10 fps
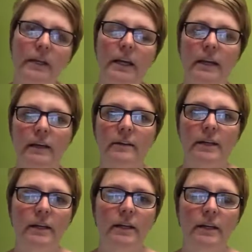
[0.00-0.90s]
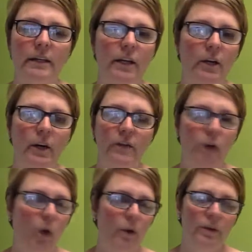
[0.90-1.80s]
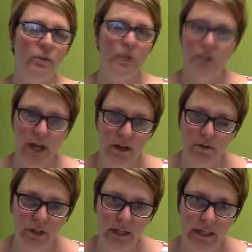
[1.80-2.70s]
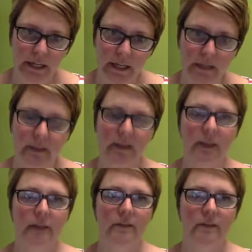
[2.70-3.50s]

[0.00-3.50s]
And, as always, reach out if you need anything and